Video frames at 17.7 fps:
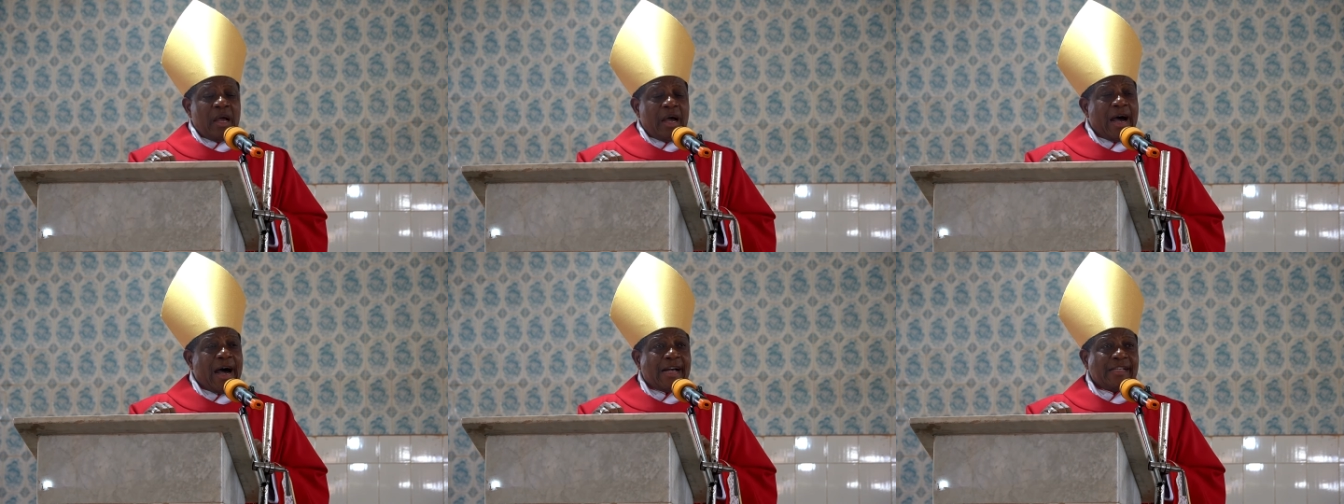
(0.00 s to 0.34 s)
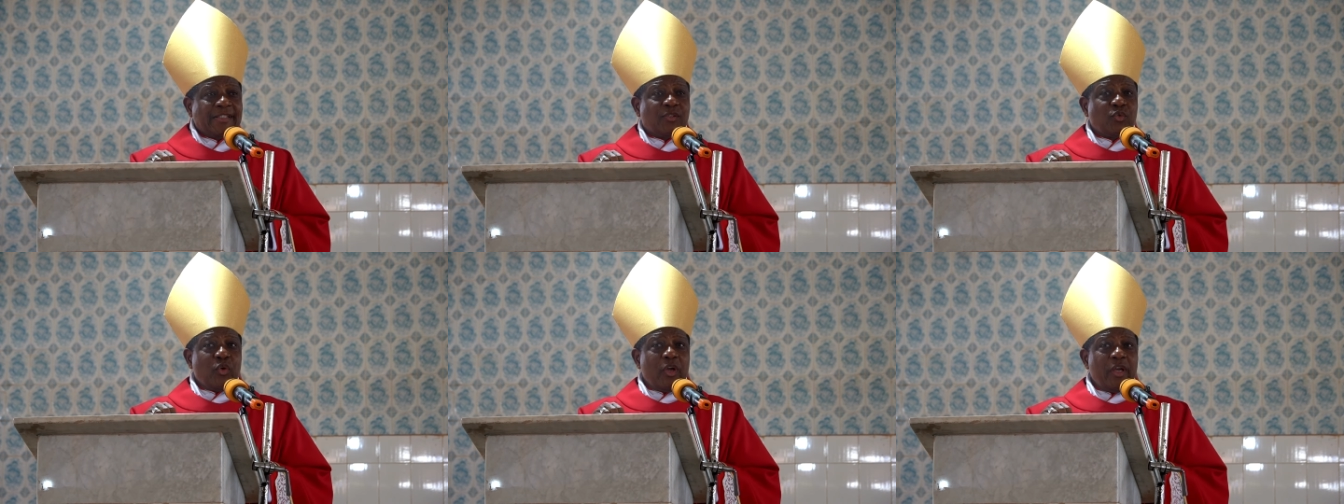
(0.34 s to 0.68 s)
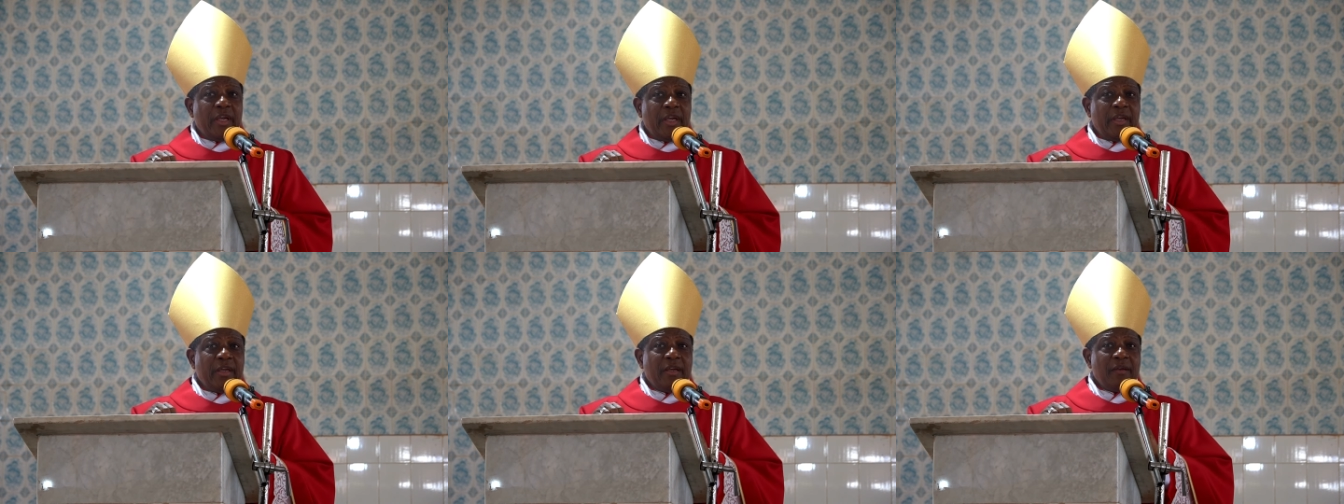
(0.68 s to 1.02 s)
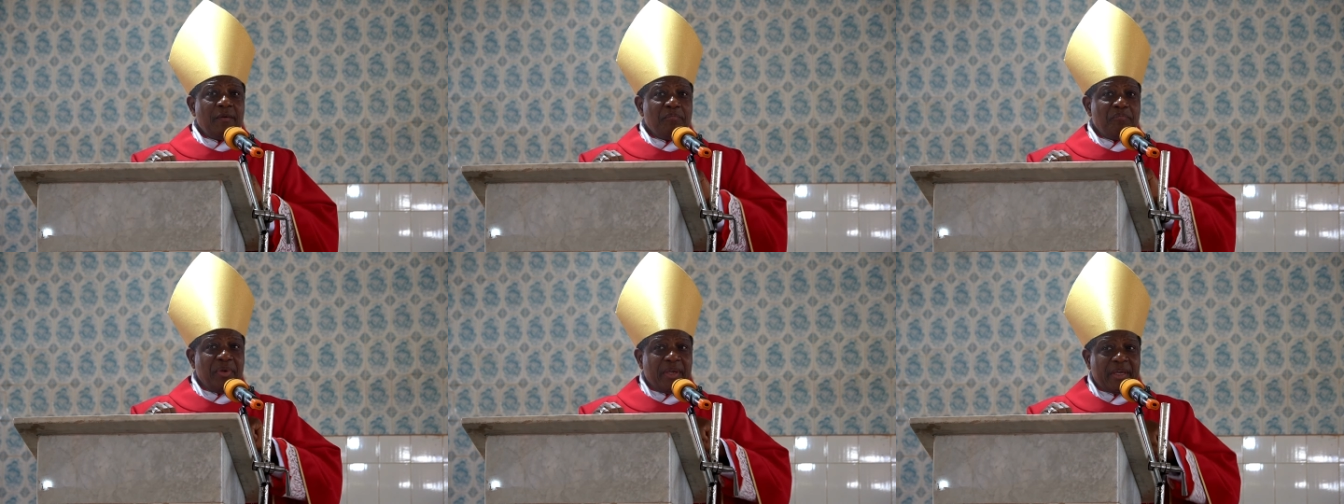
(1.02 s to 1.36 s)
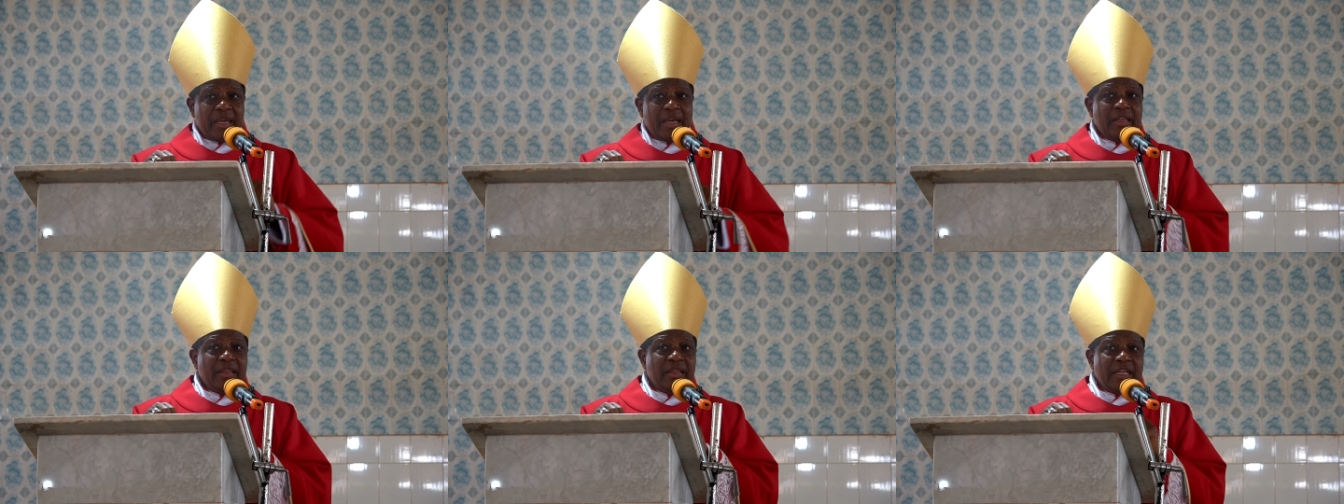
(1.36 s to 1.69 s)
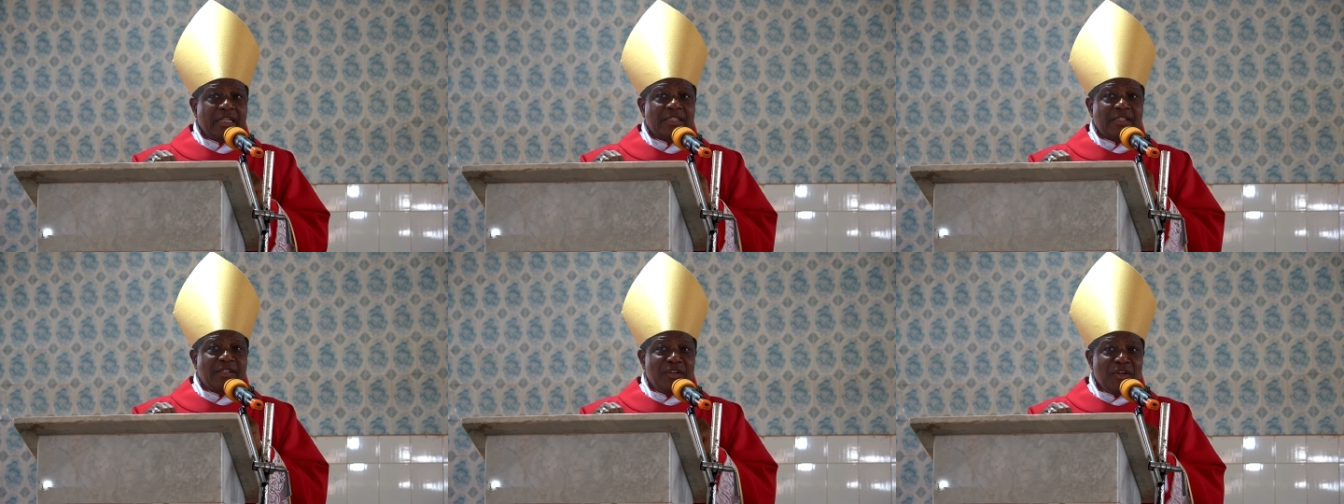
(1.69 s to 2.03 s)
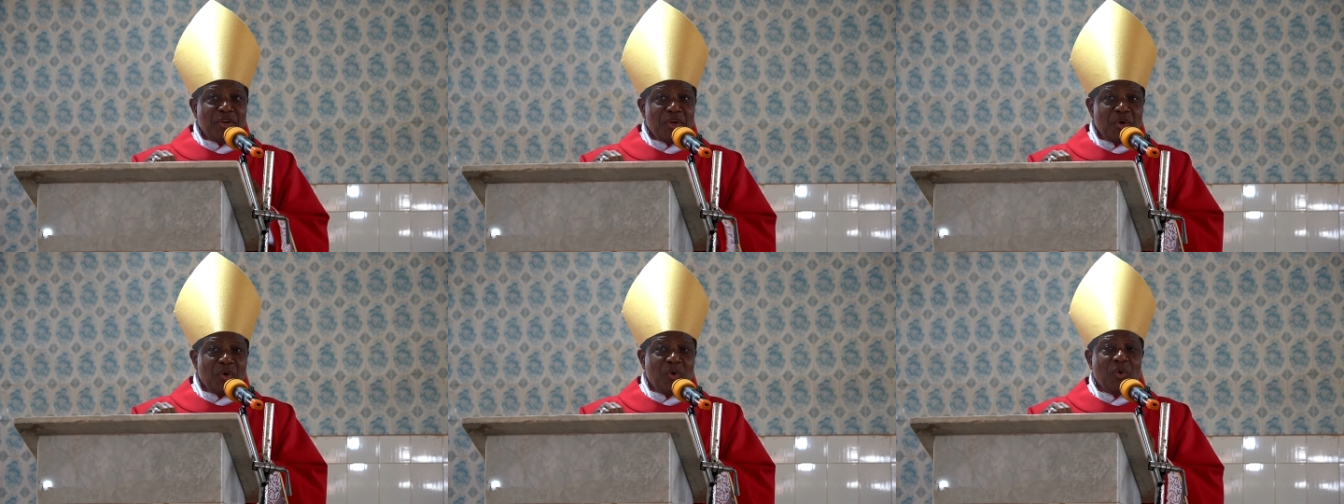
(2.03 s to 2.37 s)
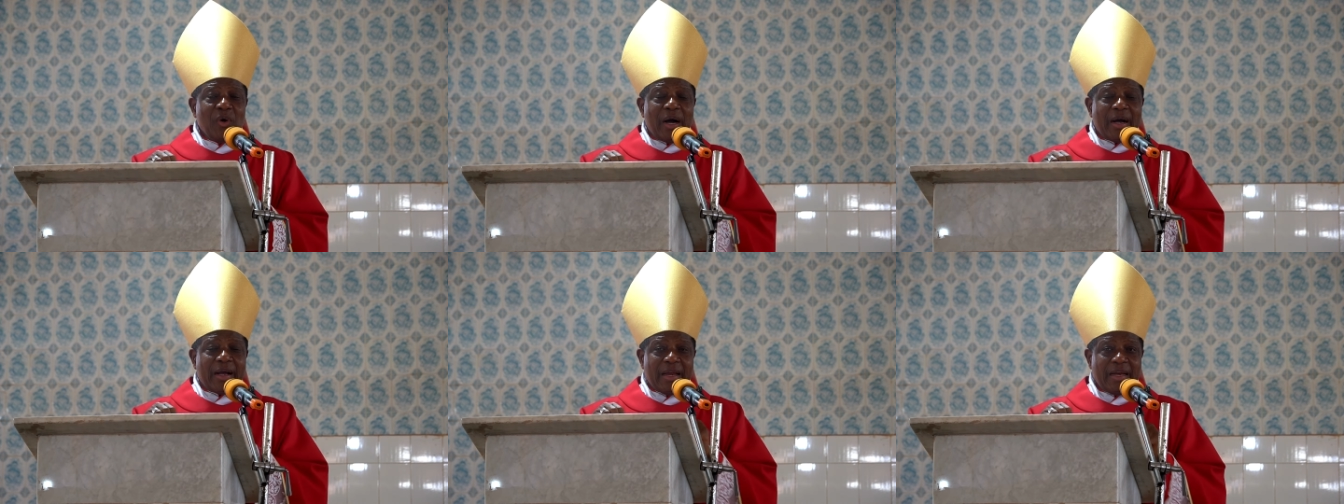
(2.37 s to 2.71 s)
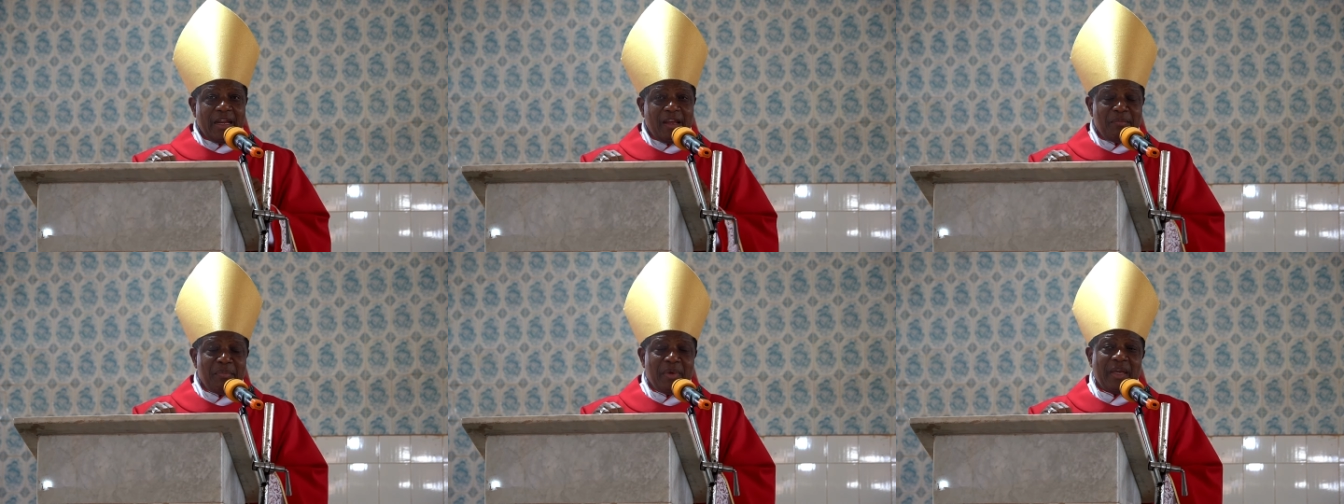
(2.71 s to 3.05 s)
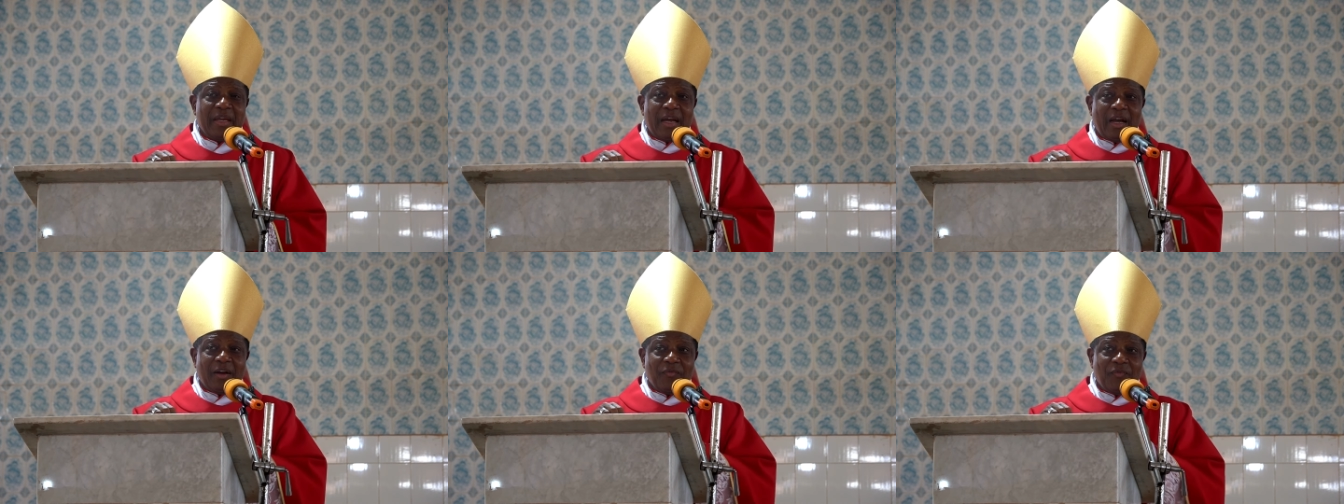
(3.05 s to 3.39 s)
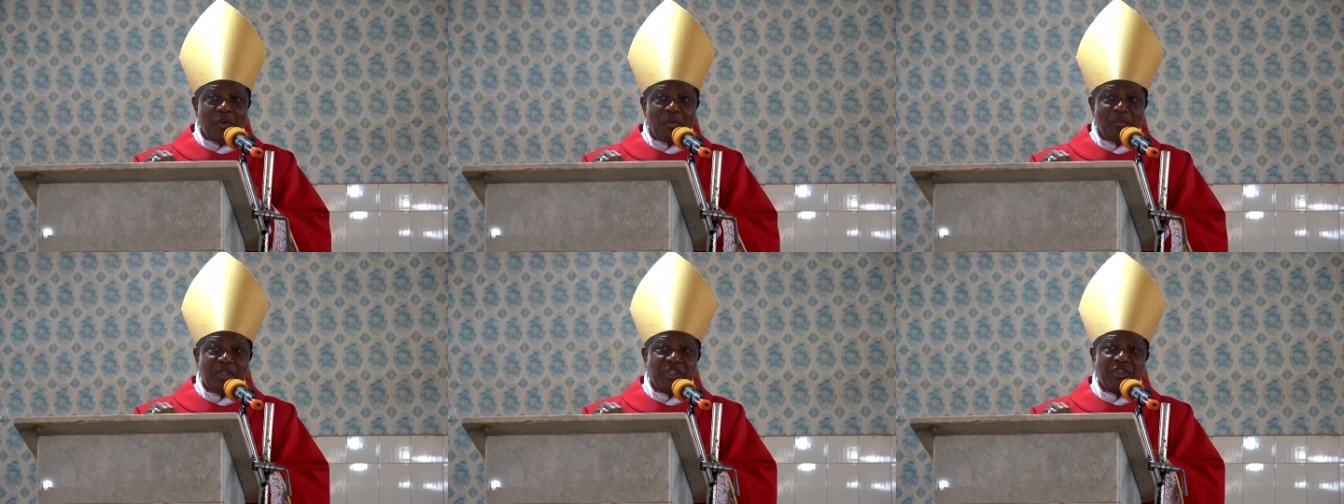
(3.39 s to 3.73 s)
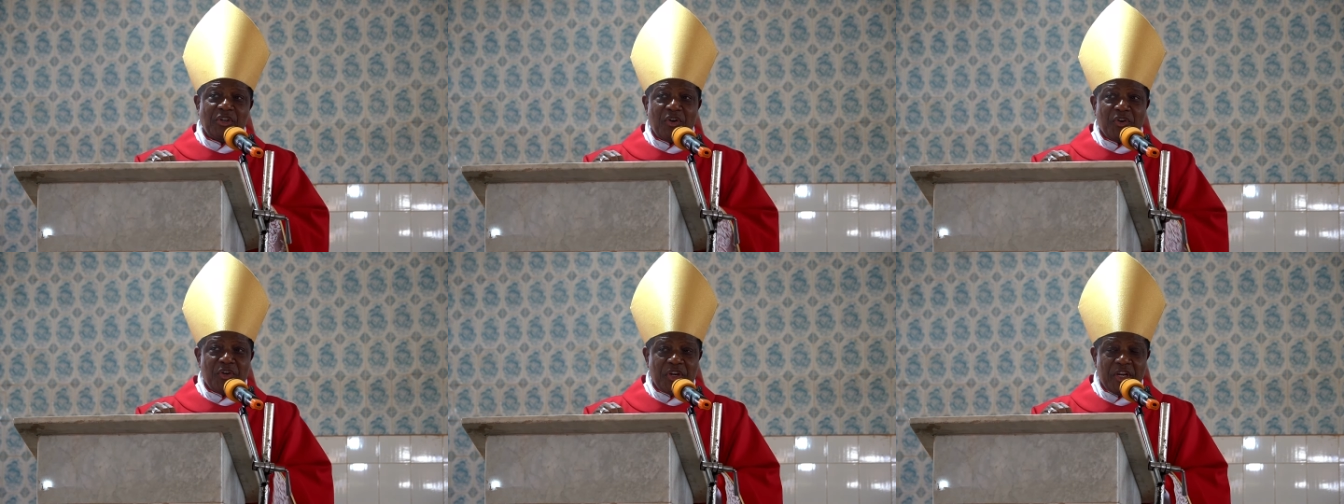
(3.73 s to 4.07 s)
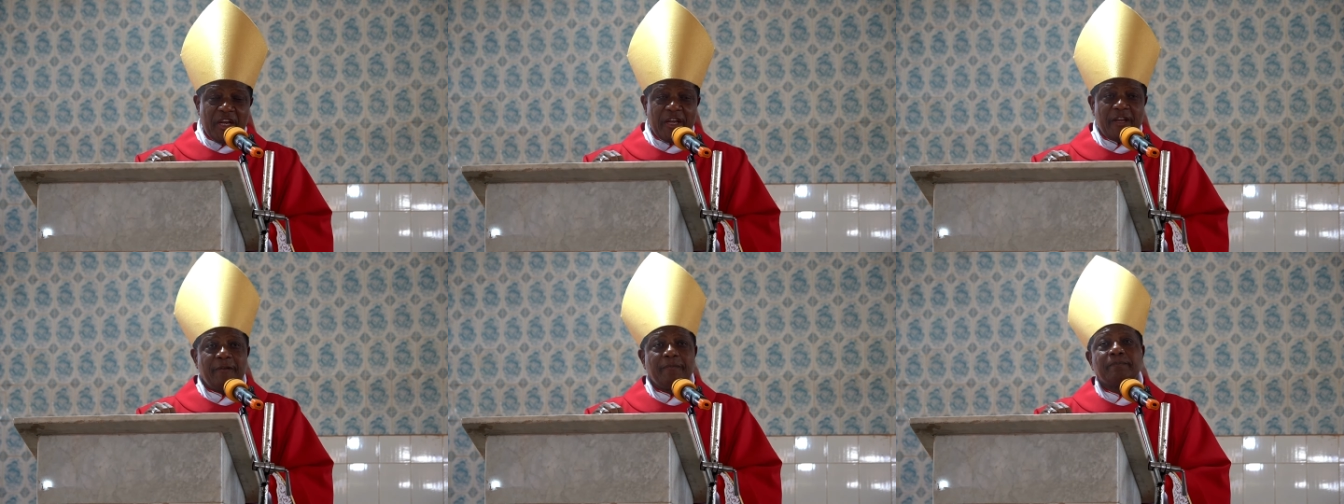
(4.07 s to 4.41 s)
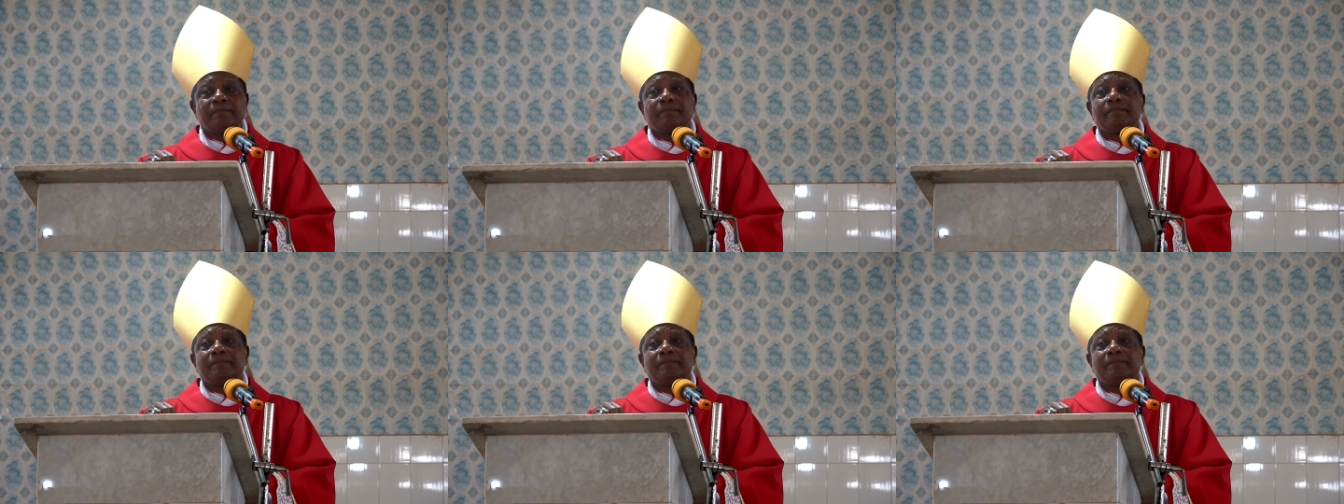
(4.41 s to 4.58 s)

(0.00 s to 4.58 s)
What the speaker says: As we begin this new academic and formation year,